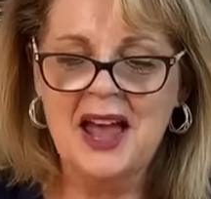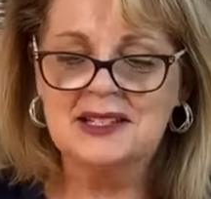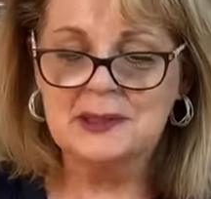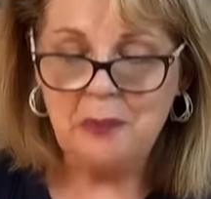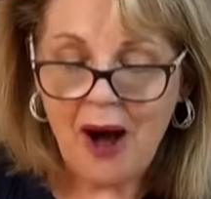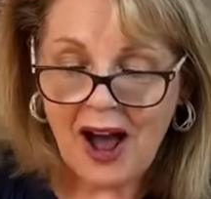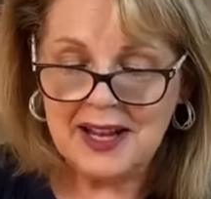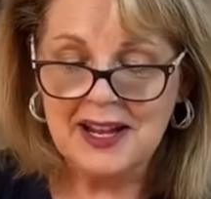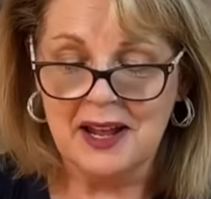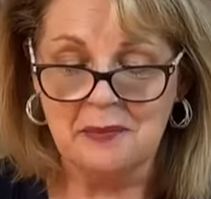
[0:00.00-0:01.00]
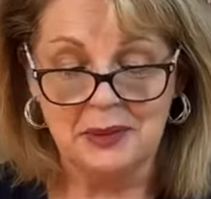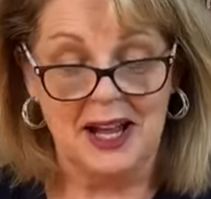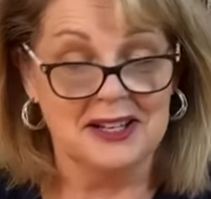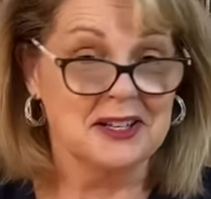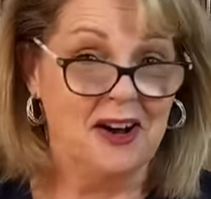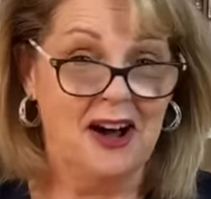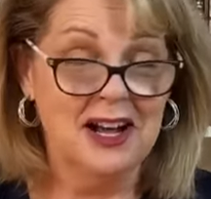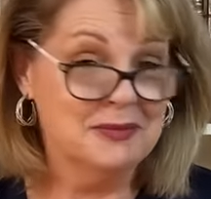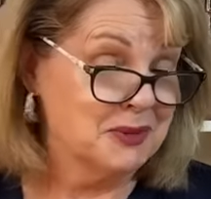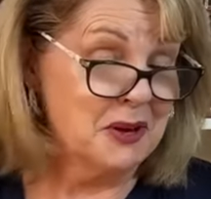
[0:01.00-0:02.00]
Spike, in black
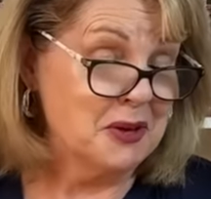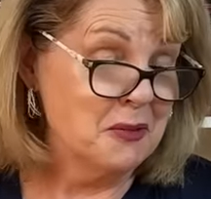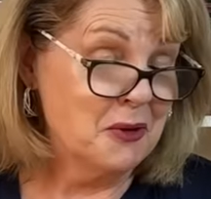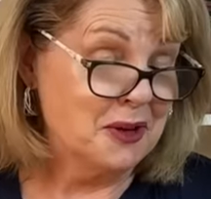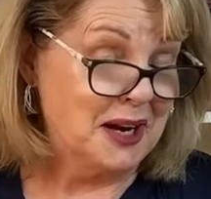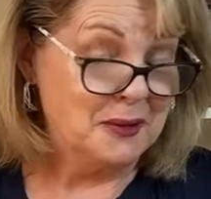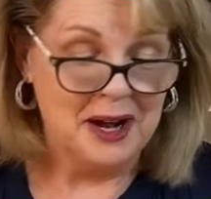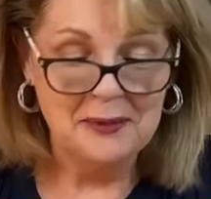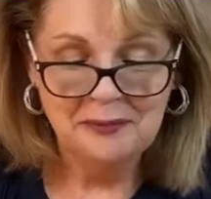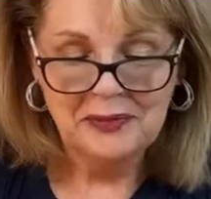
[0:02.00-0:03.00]
tie, so he wore it anyway,